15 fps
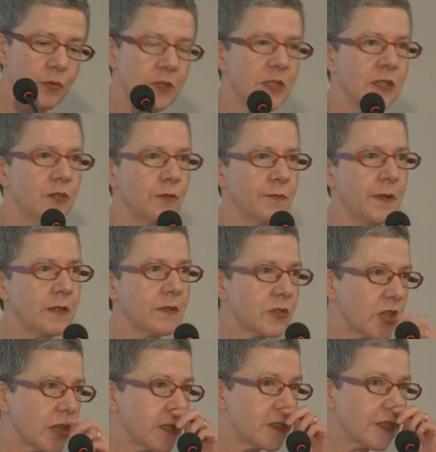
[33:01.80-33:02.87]
interface
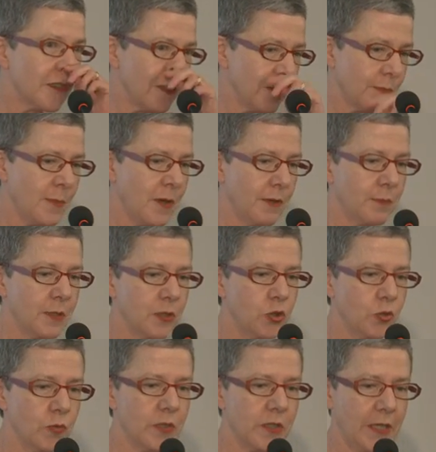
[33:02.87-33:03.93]
change, and this might be a
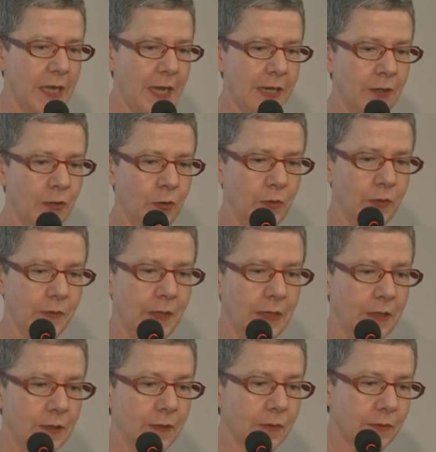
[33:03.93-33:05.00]
joy to cataloguers'
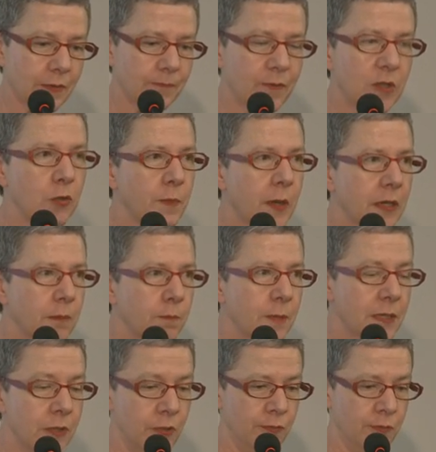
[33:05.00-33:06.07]
hearts, it'll make a big
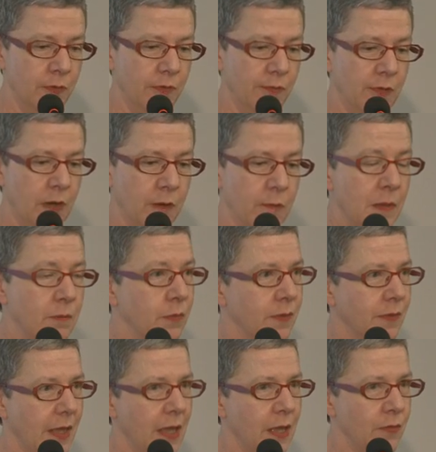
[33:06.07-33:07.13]
difference for our members
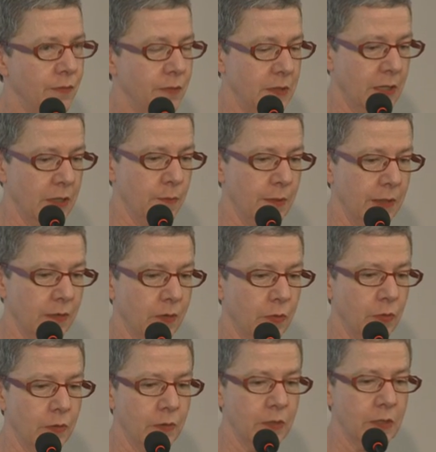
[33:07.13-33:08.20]
and for database
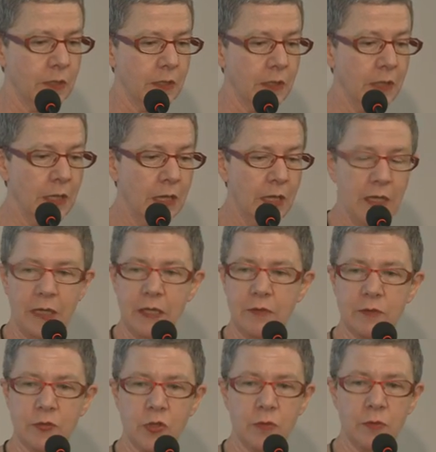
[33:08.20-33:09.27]
quality, is
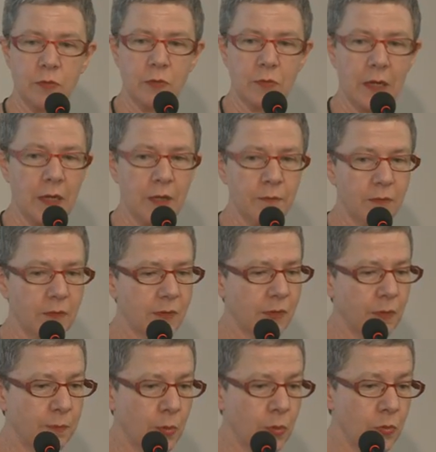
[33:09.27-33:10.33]
to
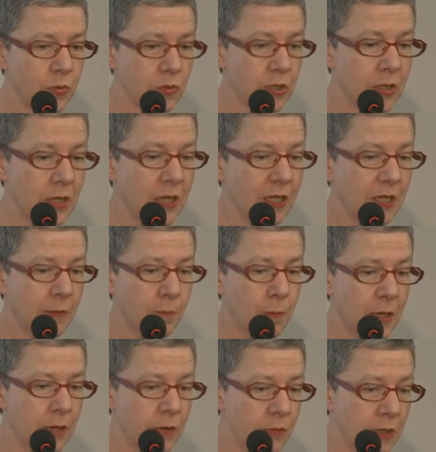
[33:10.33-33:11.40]
support
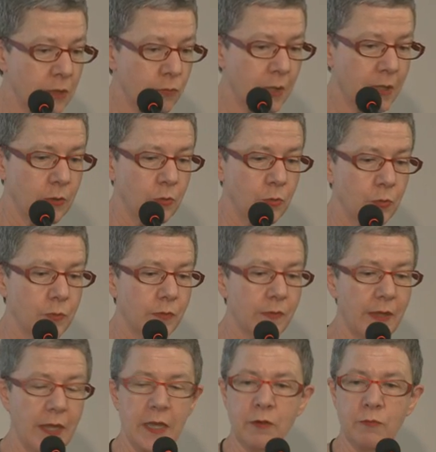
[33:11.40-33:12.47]
comparing records
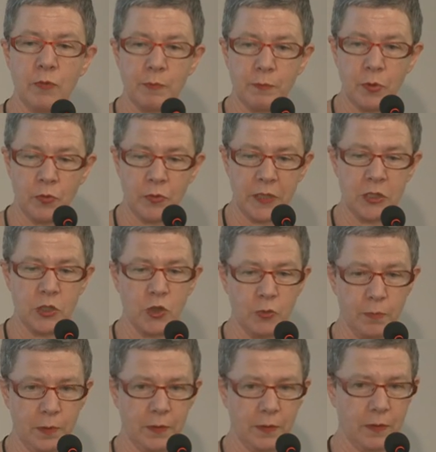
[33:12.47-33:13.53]
and reporting
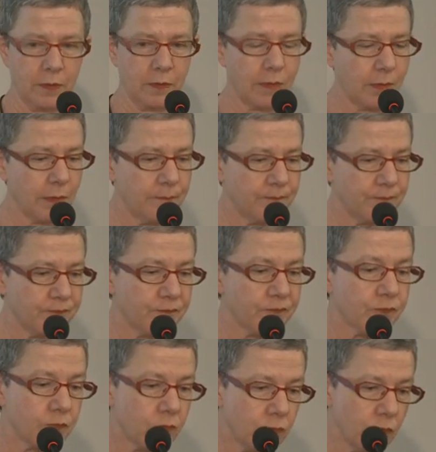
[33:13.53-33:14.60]
duplicates.
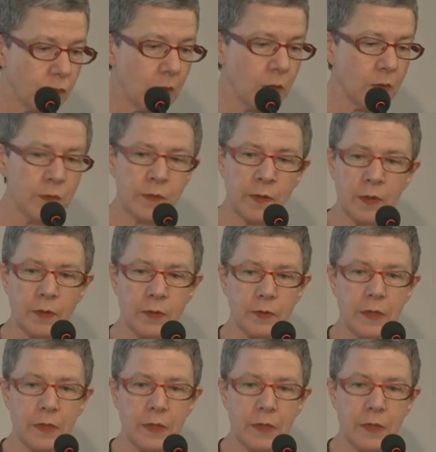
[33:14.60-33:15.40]
So